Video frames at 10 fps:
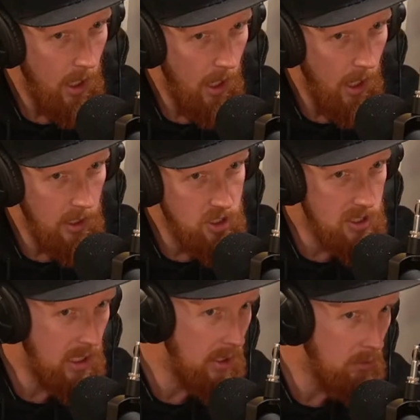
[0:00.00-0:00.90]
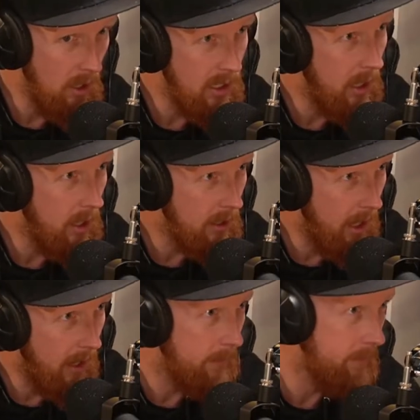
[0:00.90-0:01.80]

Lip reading: let's just get the rundown on that.